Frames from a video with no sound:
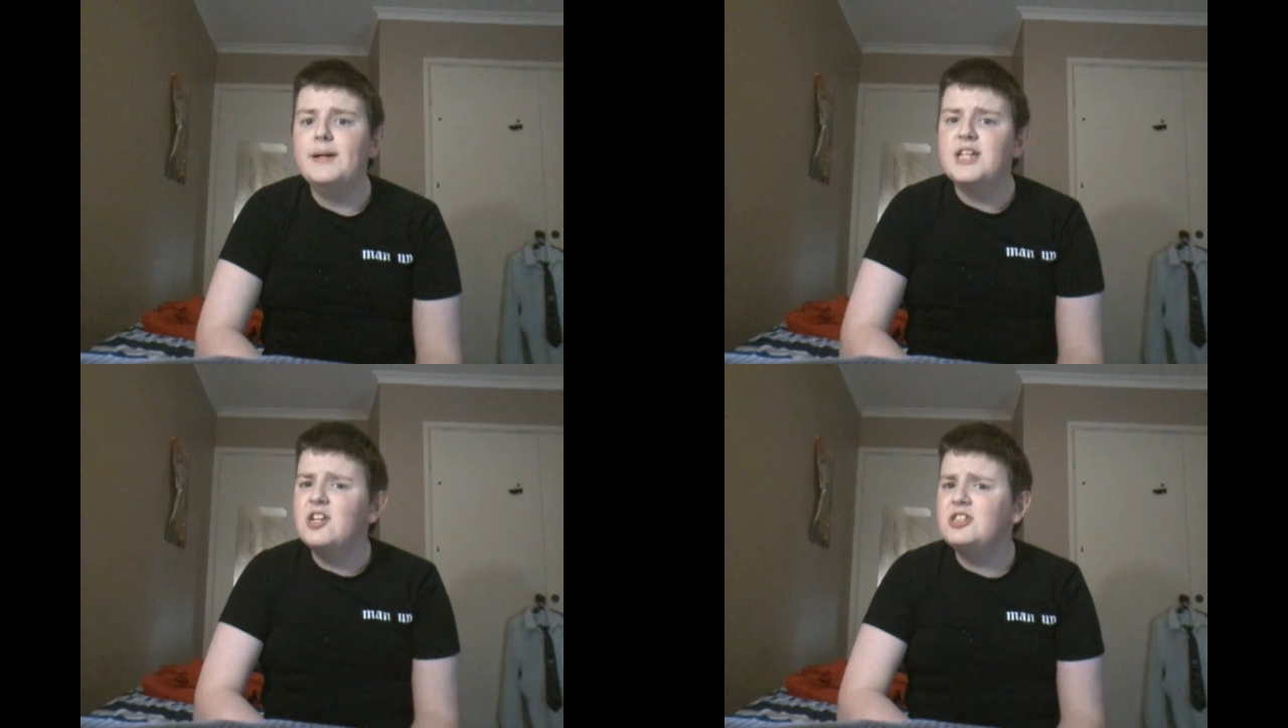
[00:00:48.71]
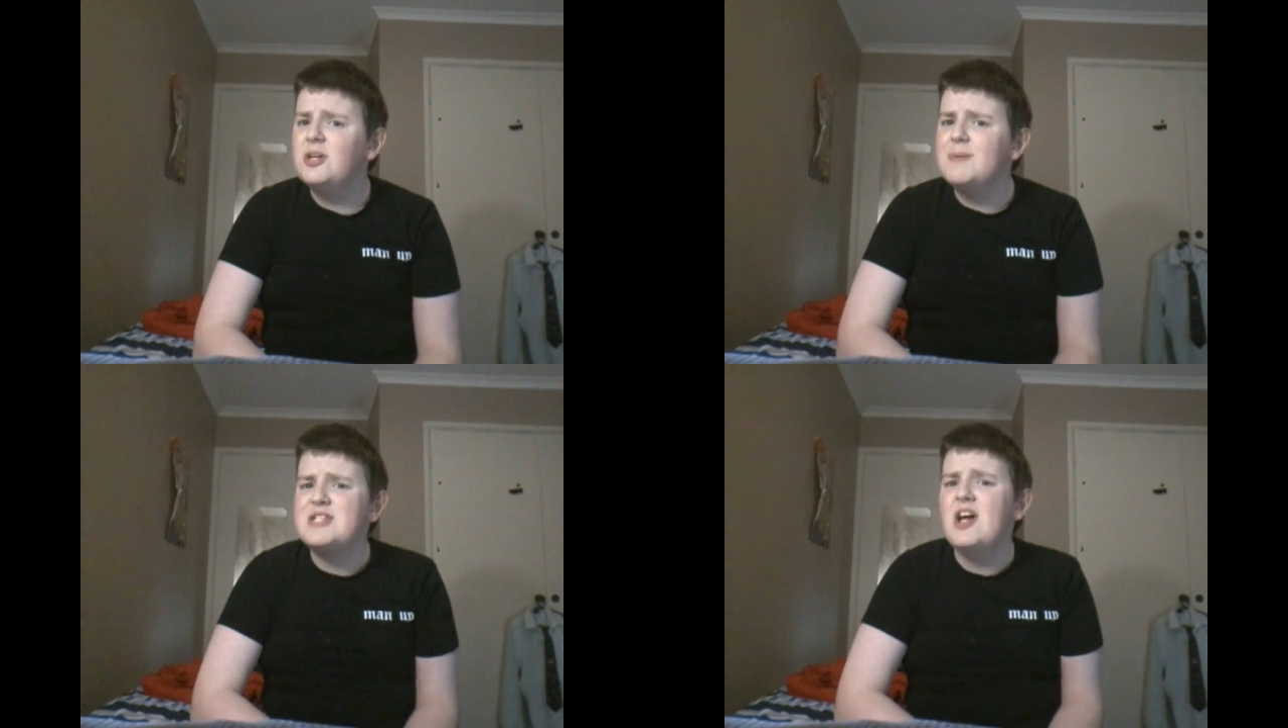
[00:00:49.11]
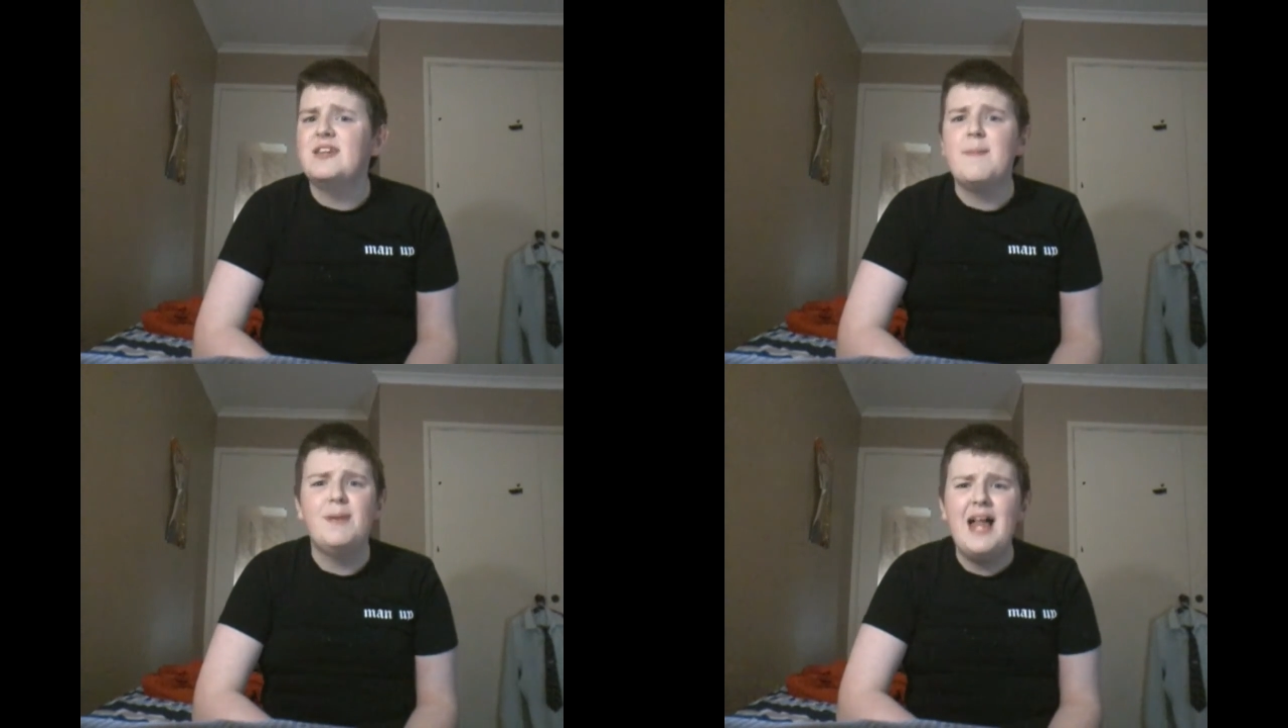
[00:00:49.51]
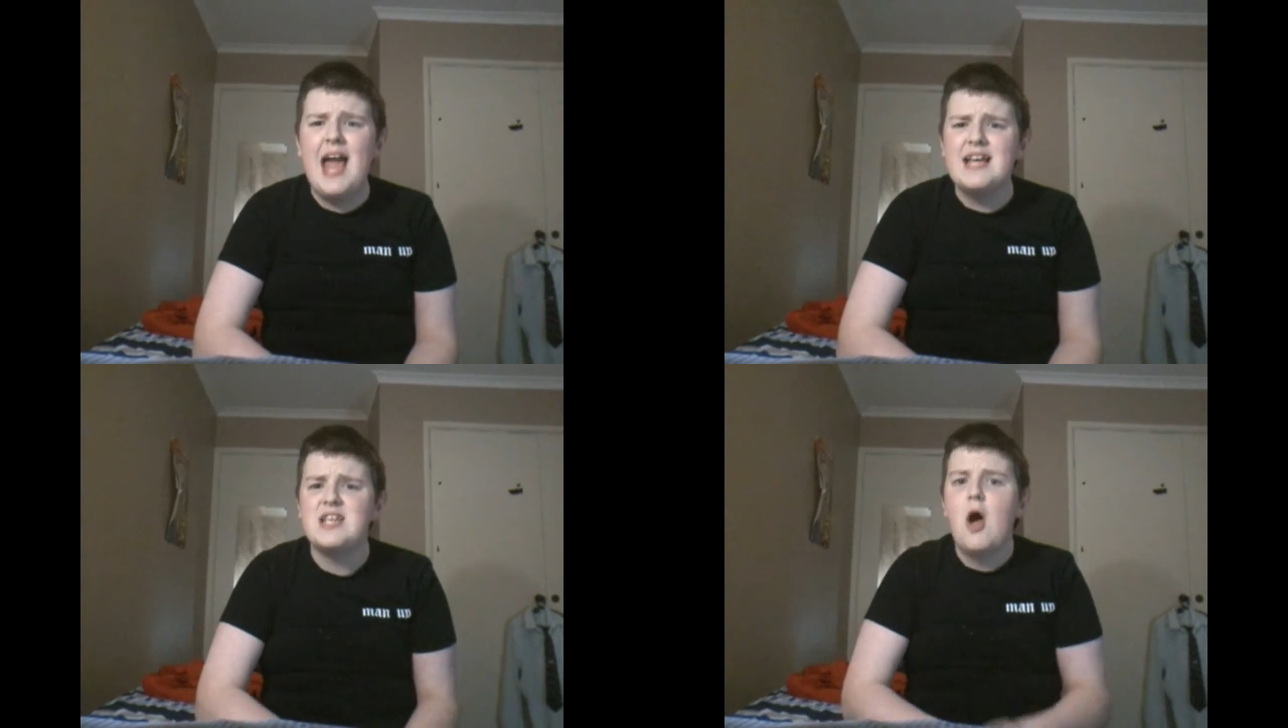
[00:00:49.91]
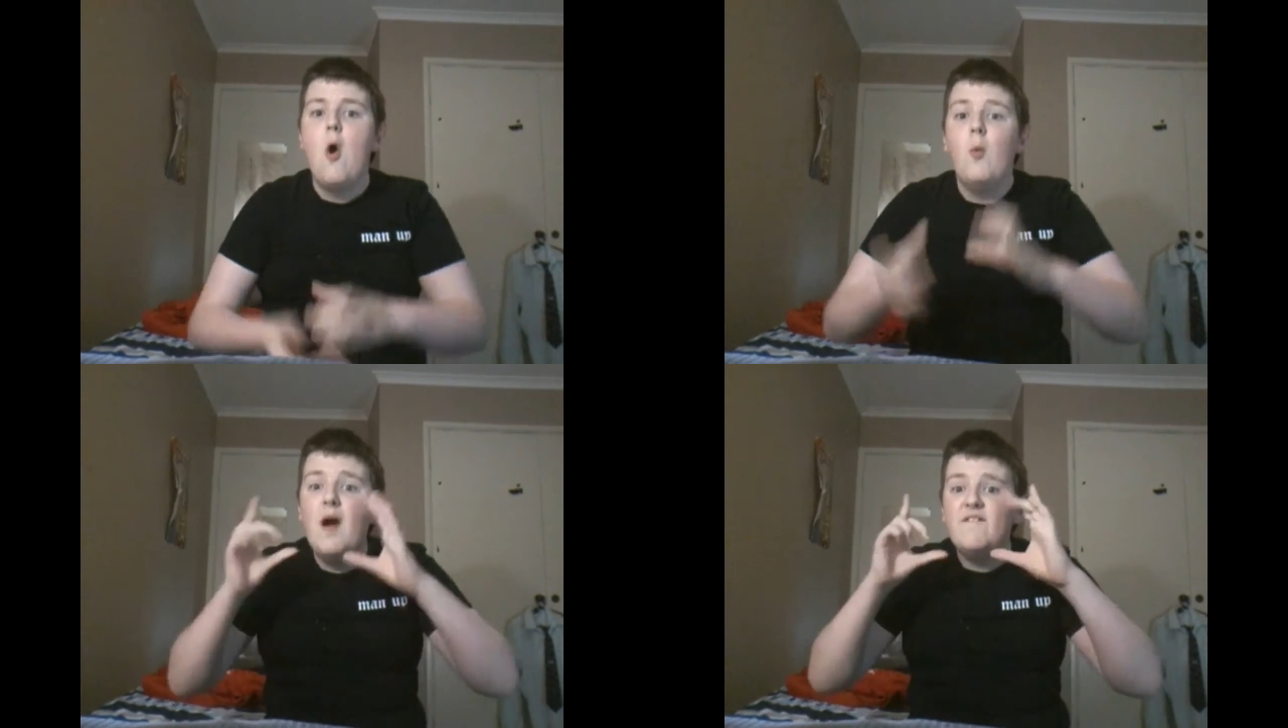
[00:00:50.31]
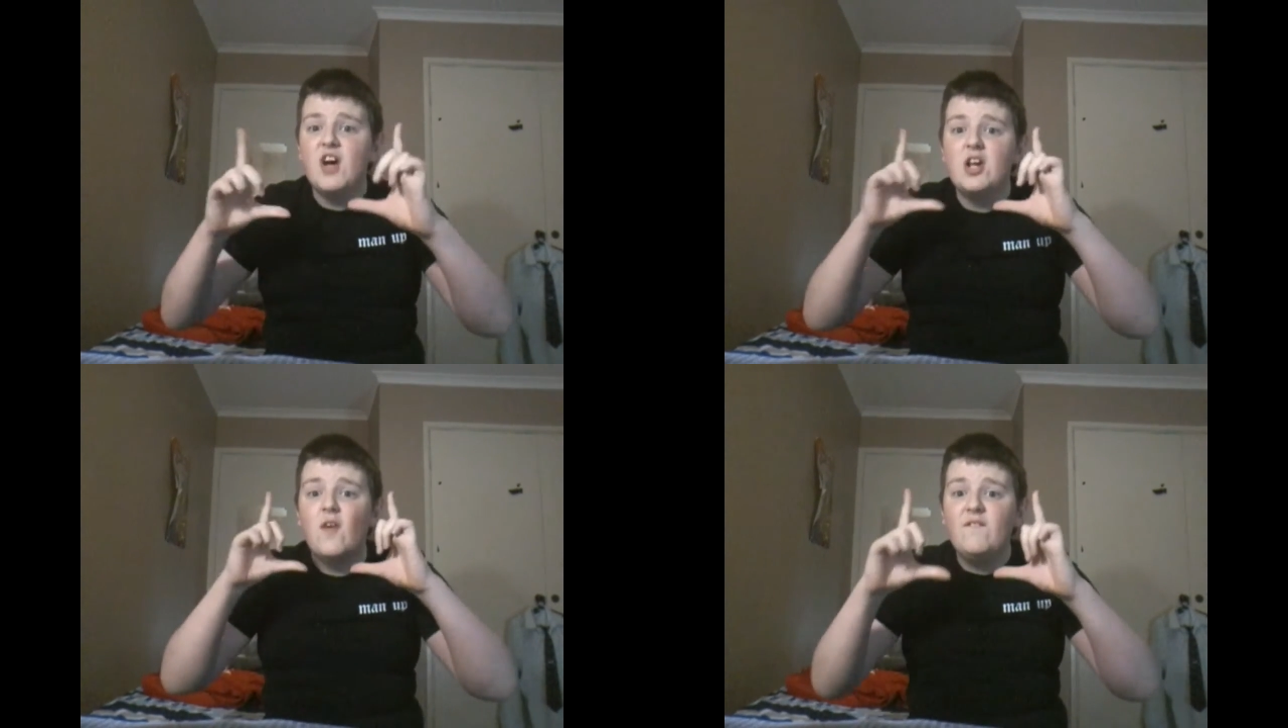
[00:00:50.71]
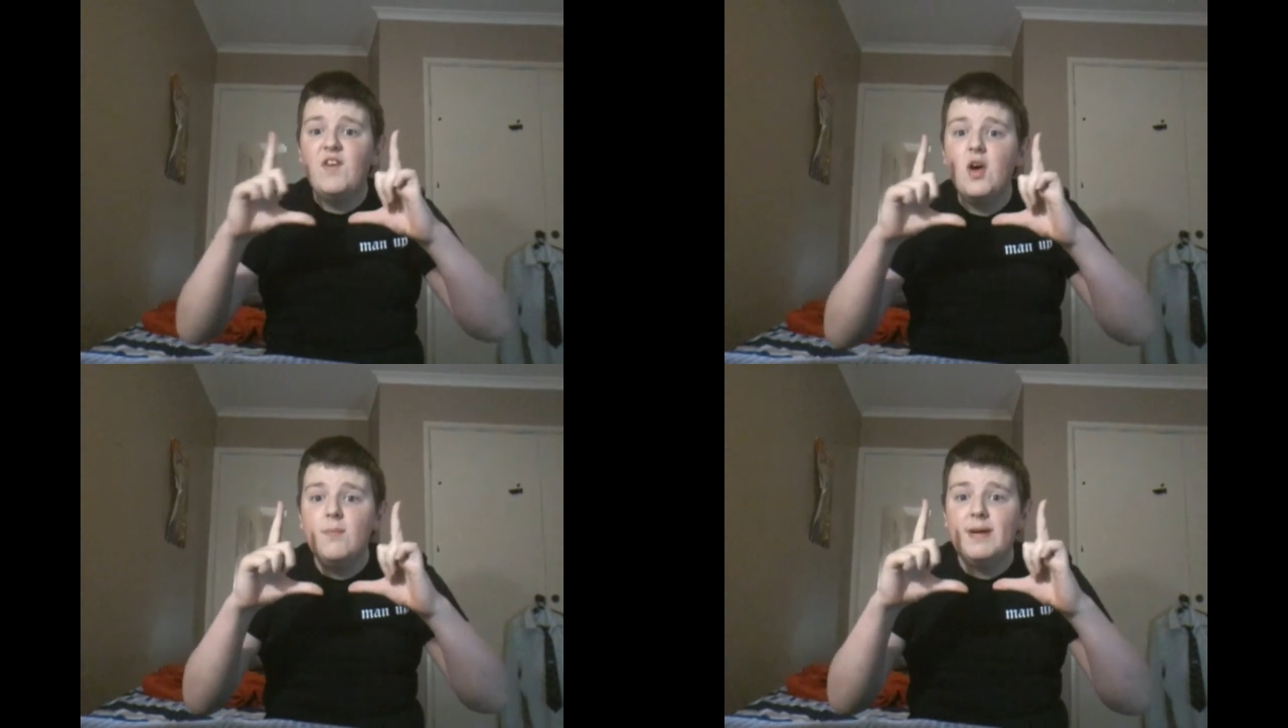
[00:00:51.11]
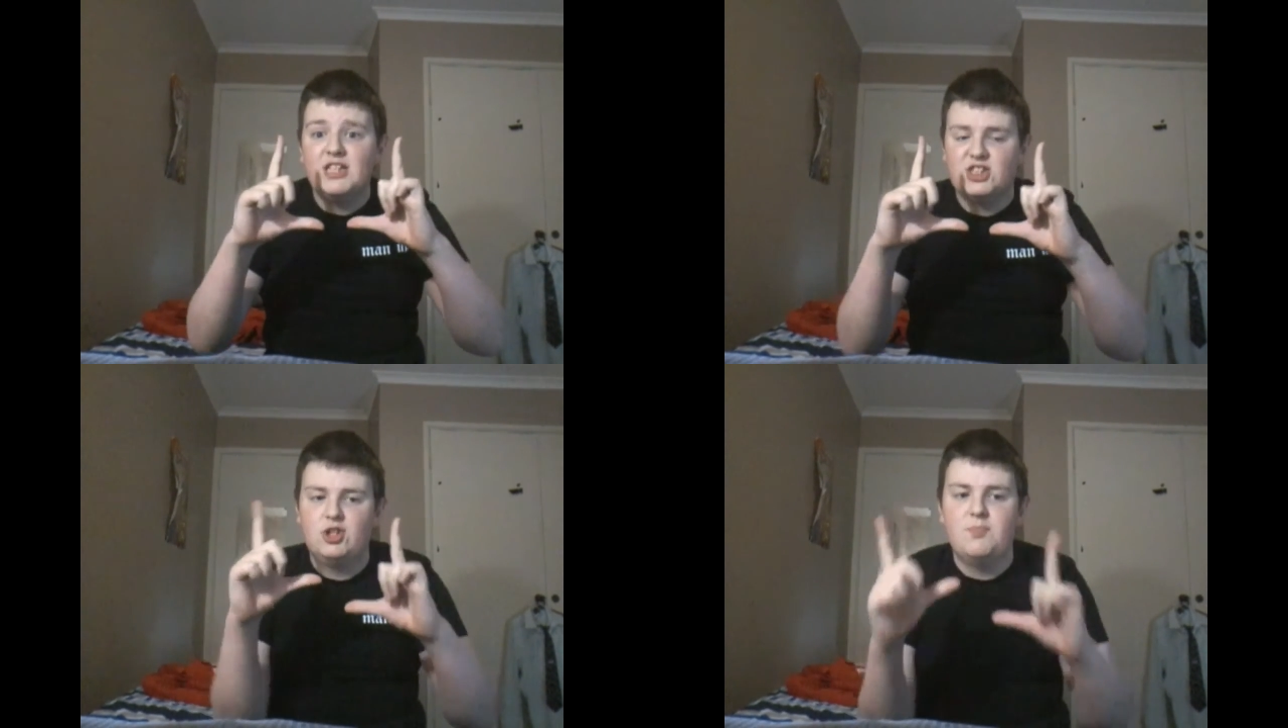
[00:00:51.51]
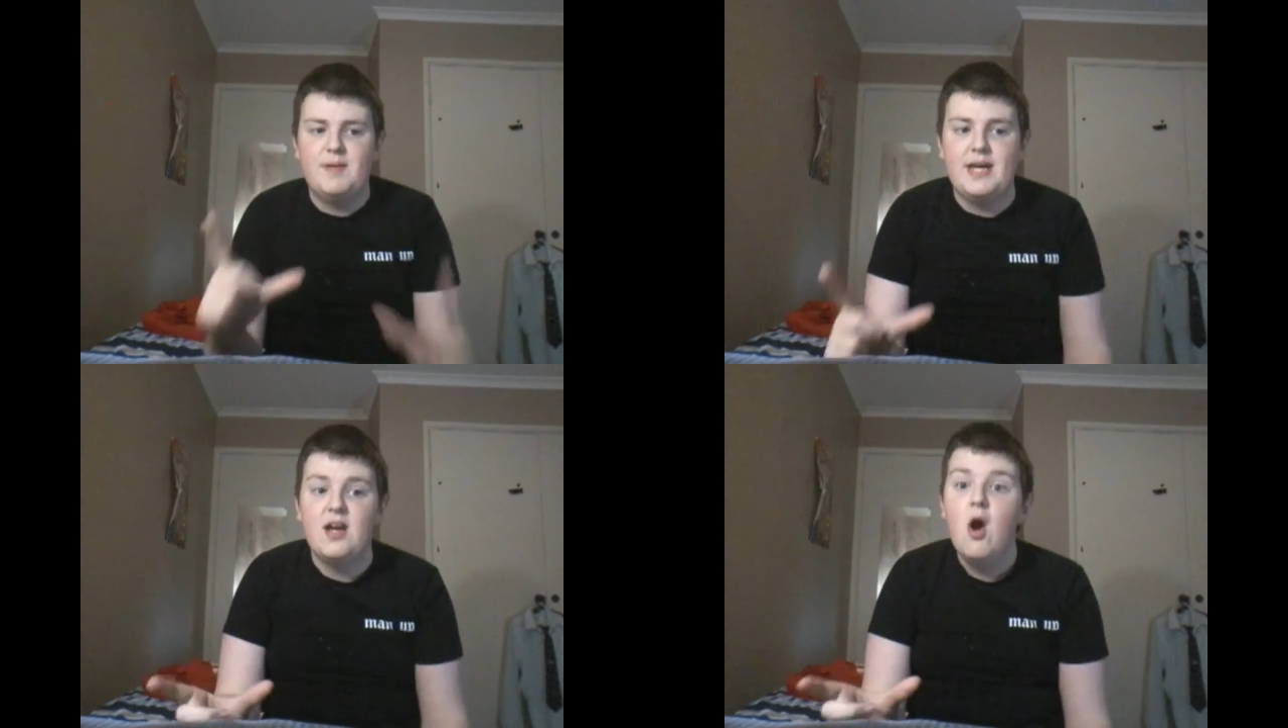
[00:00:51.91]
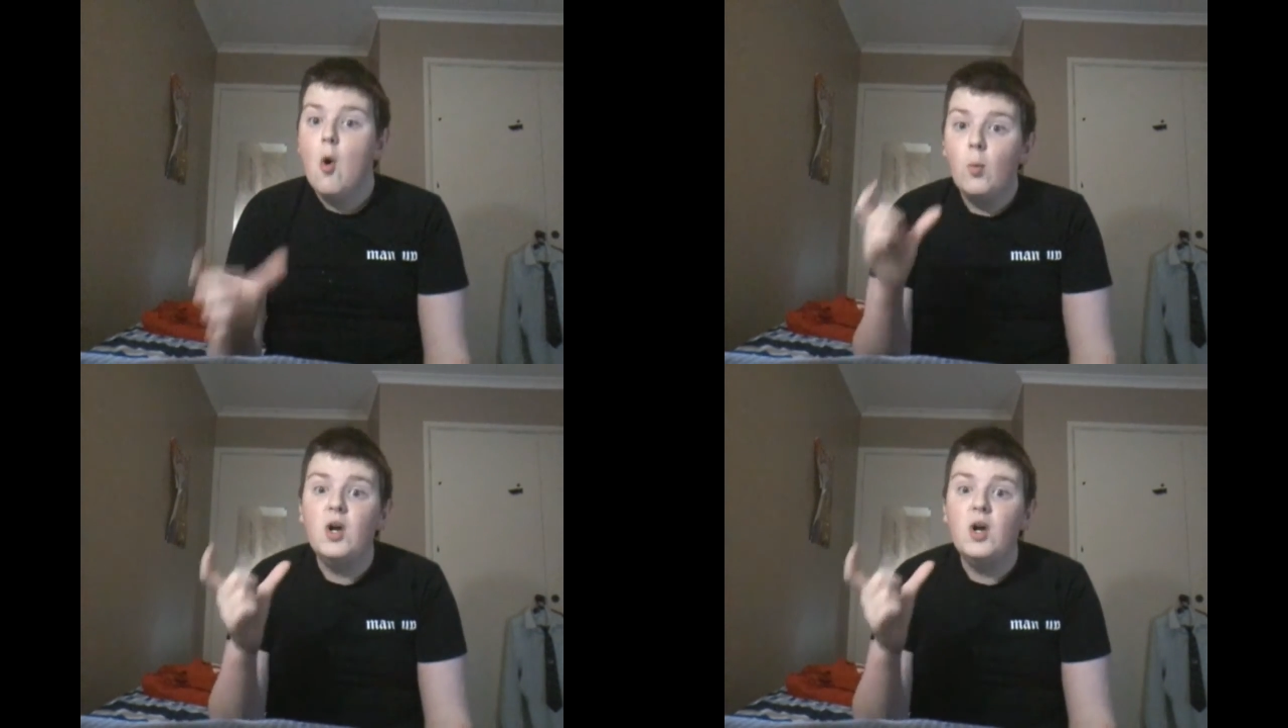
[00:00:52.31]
But YouTube is not the place where vertical filming should be.